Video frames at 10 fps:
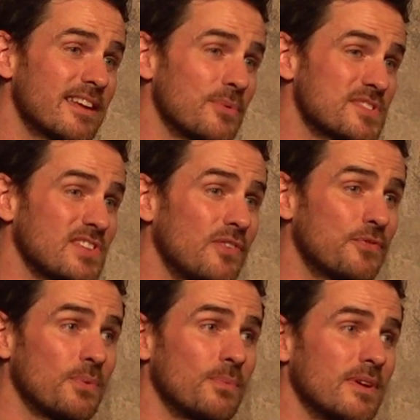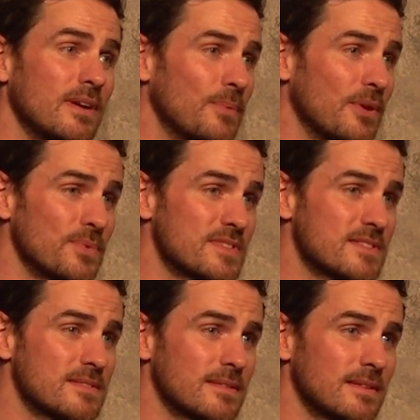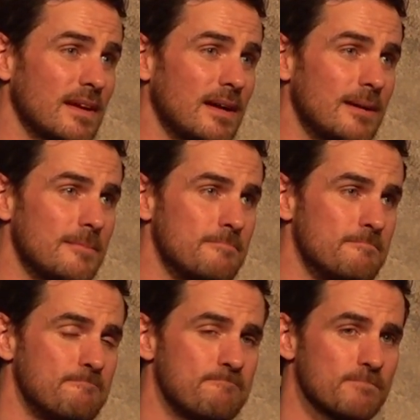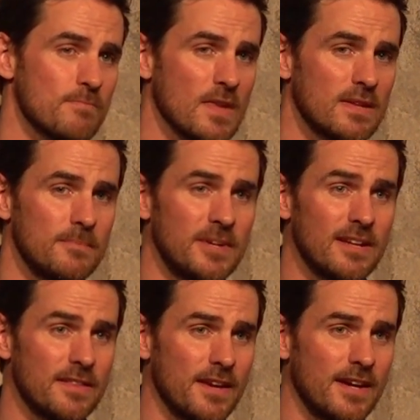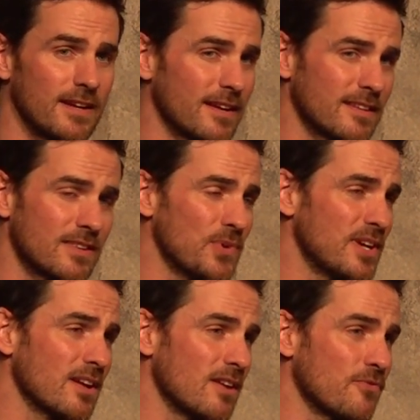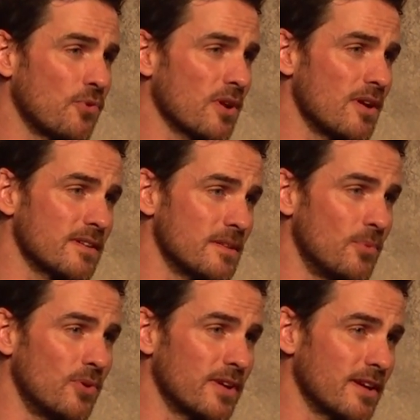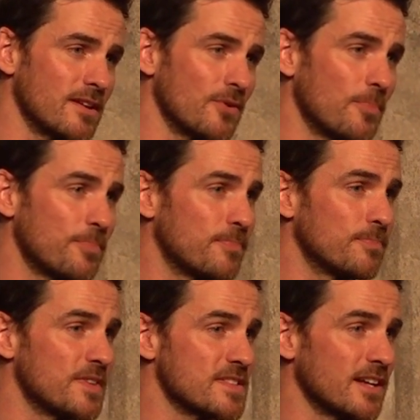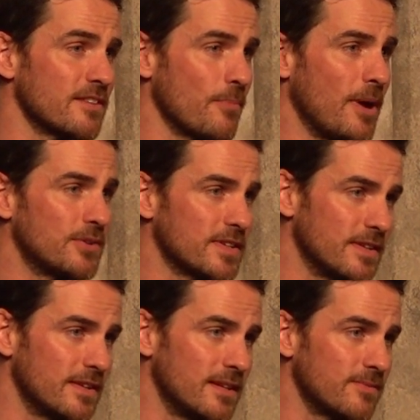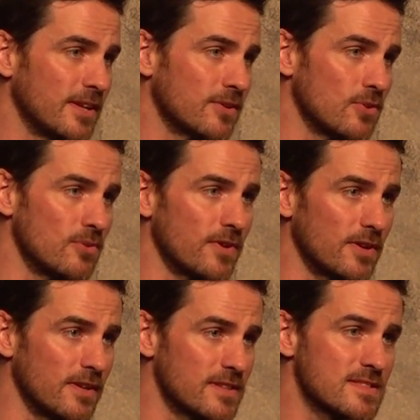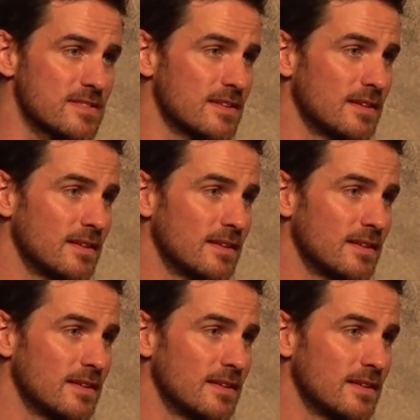it was tough when it was the middle of the night, like at 3 o'clock, 4 o'clock in the morning, and you're up the side of a mountain in Vancouver, and it's